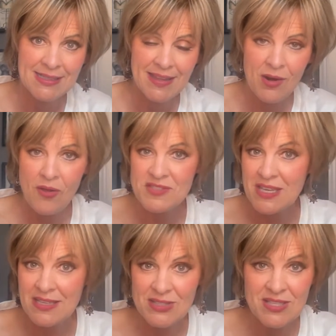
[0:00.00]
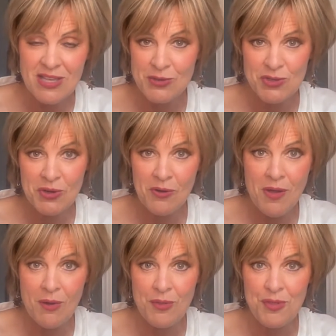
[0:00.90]
then all of a sudden it stunts your
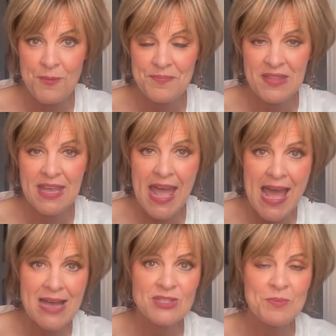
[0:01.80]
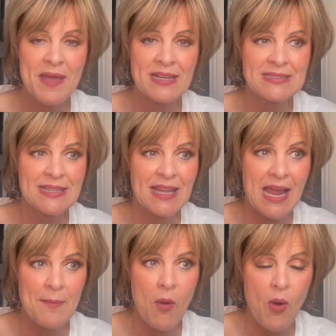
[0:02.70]
growth. The aspect that
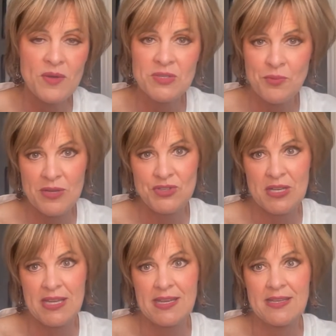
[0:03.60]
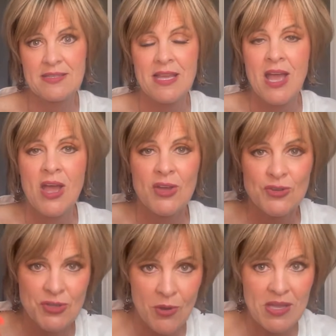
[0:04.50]
I'm always preaching is
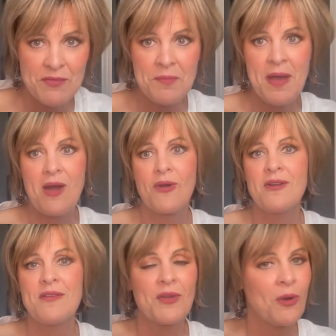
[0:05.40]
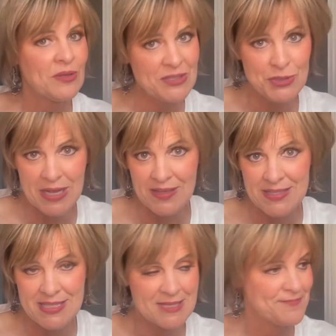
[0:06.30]
don't give them power. They're only
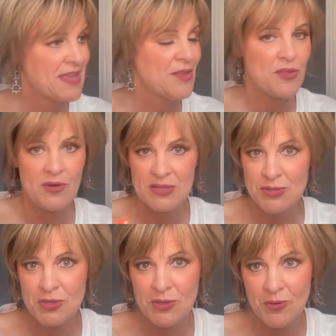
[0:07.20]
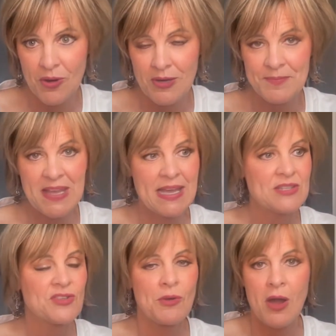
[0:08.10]
jealous. They're insecure.
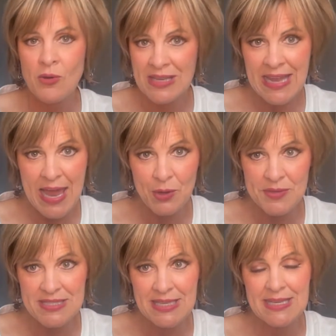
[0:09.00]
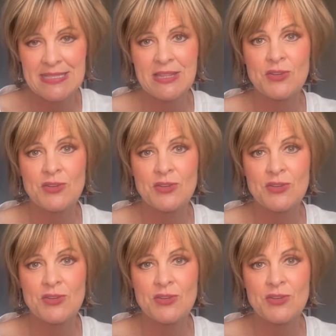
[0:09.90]
It's their own inadequacies.